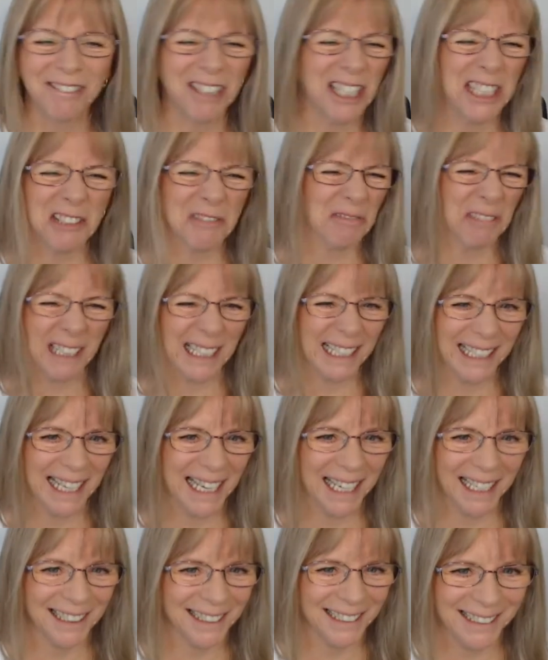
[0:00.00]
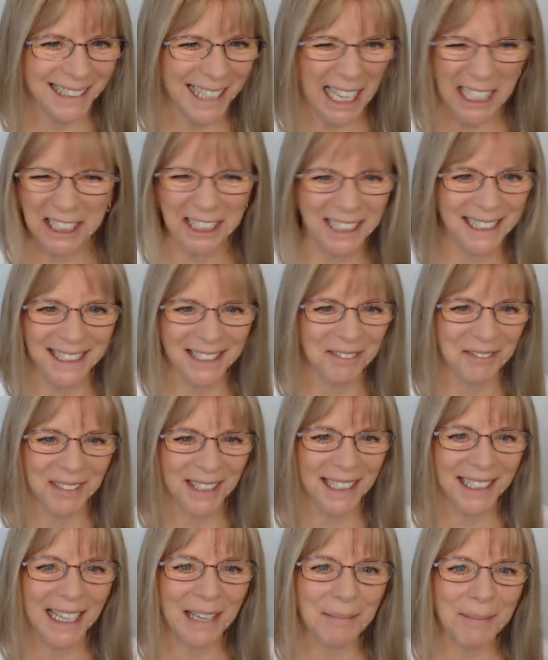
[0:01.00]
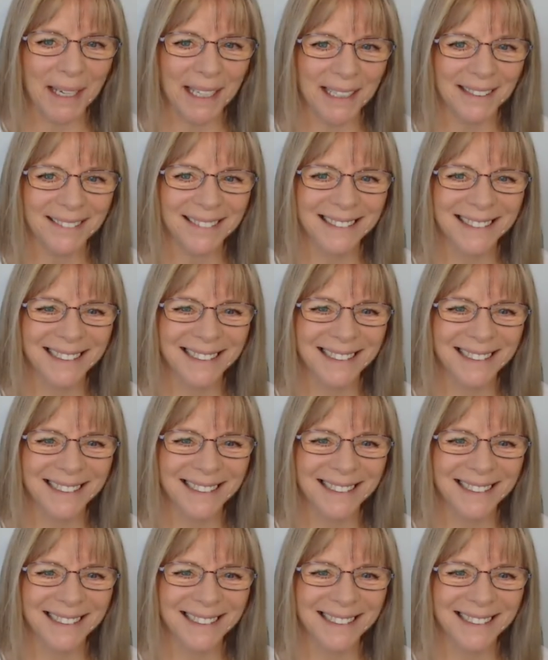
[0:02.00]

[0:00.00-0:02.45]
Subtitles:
isn't really that ugly, and it isn't really that bad.